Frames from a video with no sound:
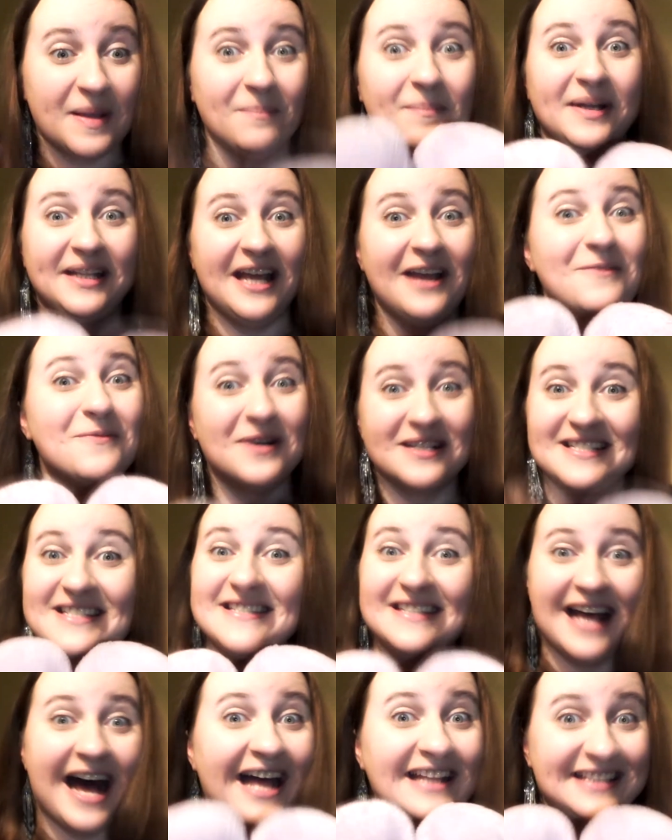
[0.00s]
But I
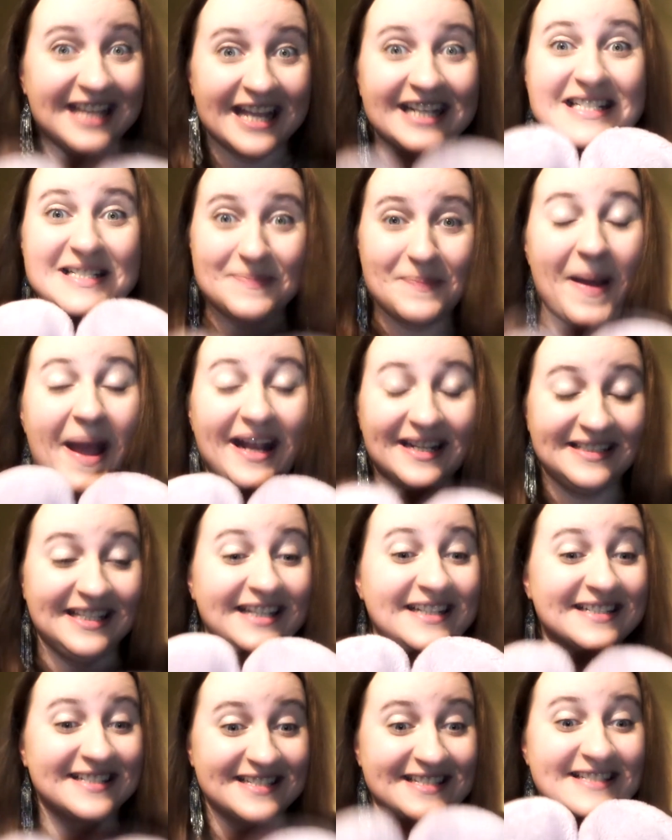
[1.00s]
was not
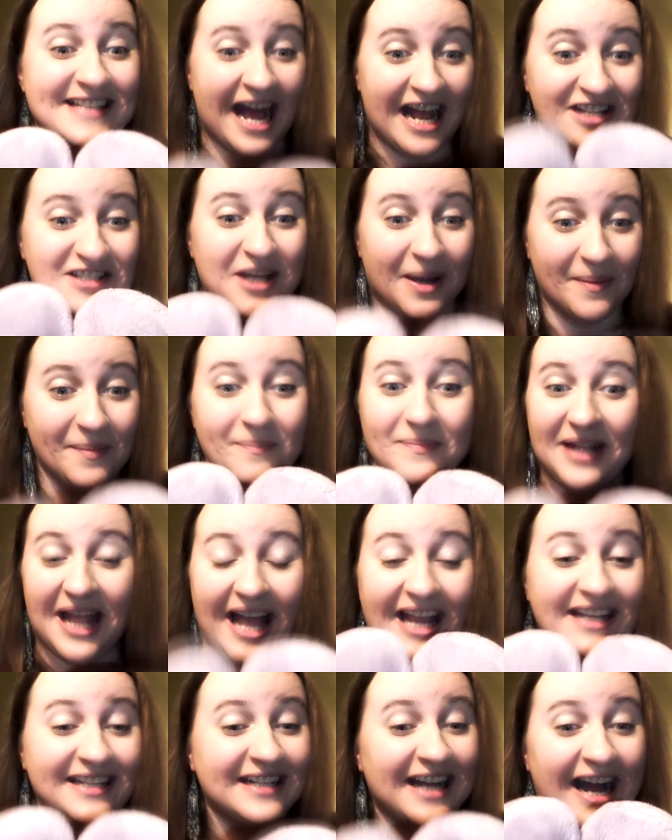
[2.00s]
expecting such a,
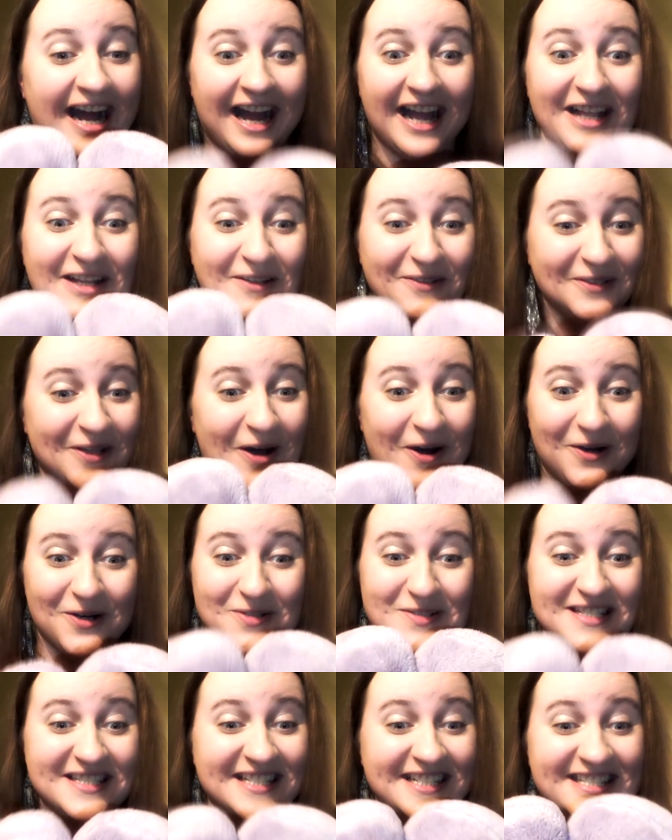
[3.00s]
like, I don't
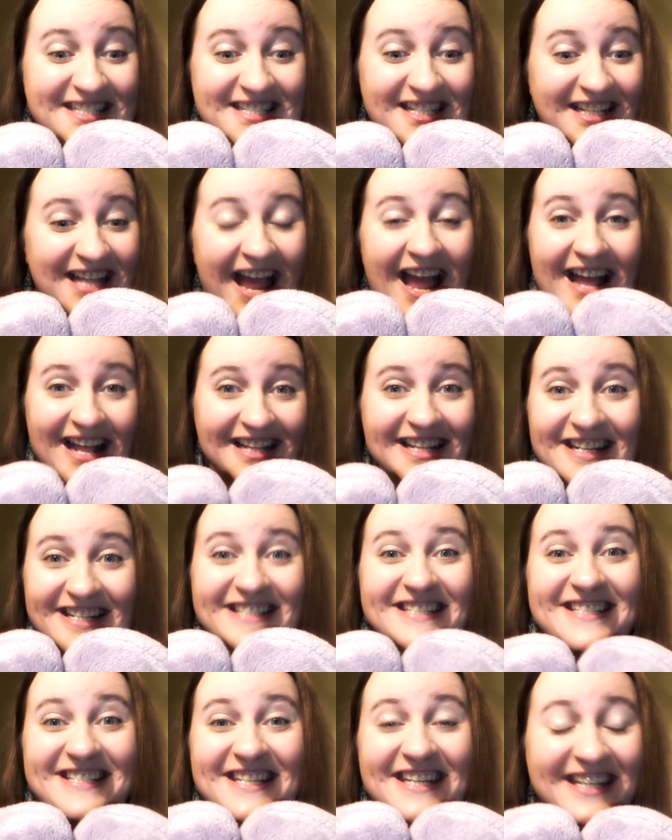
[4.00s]
know, such an
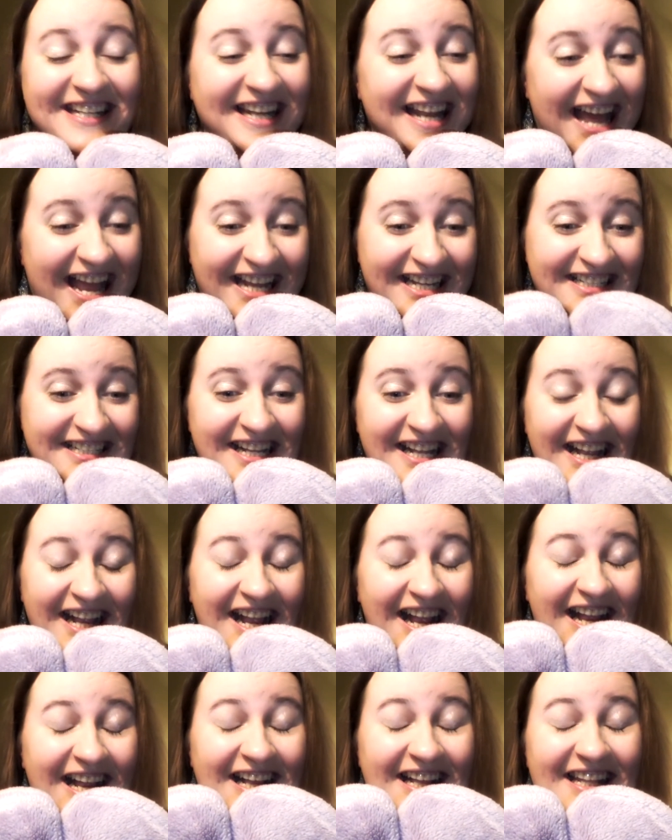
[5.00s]
energy, like
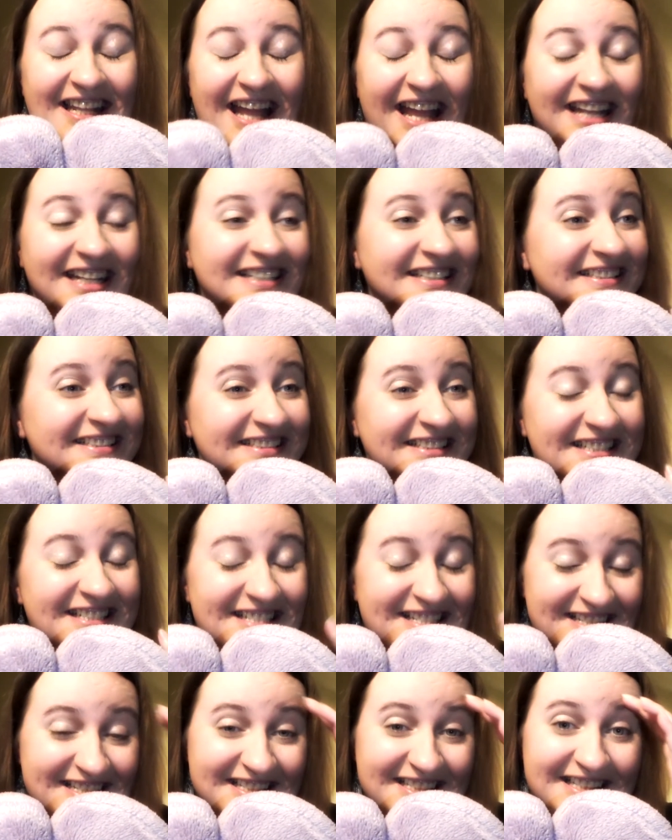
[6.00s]

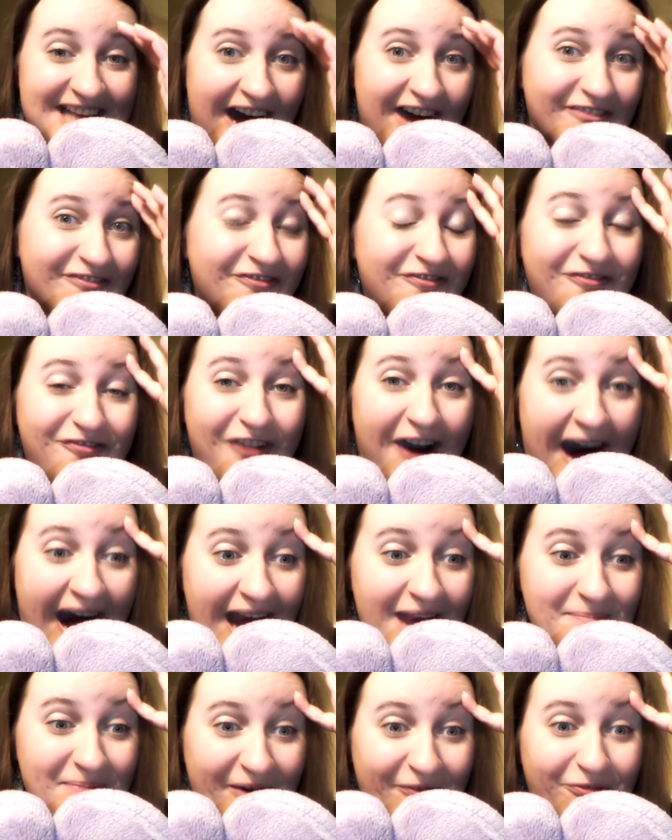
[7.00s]
it's a
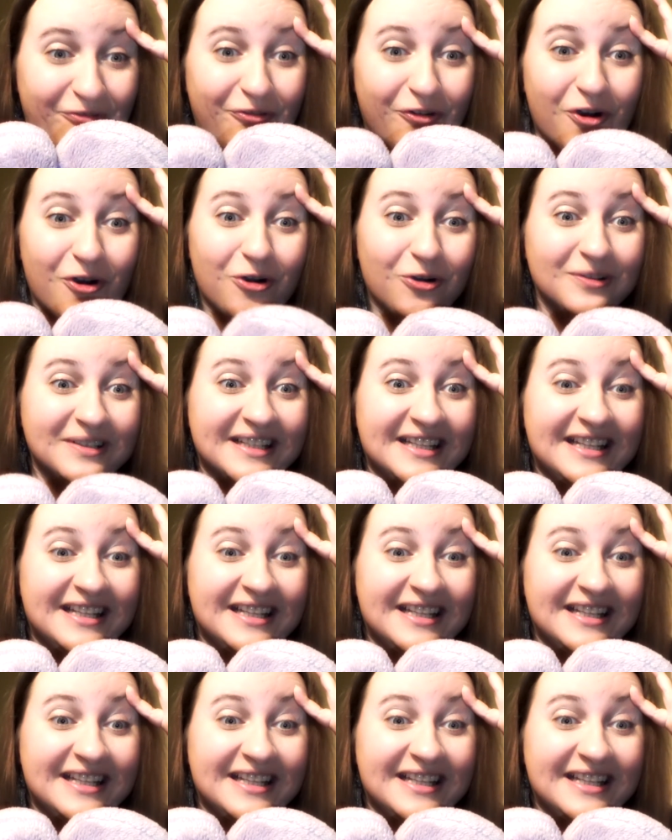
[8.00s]
vibe, a full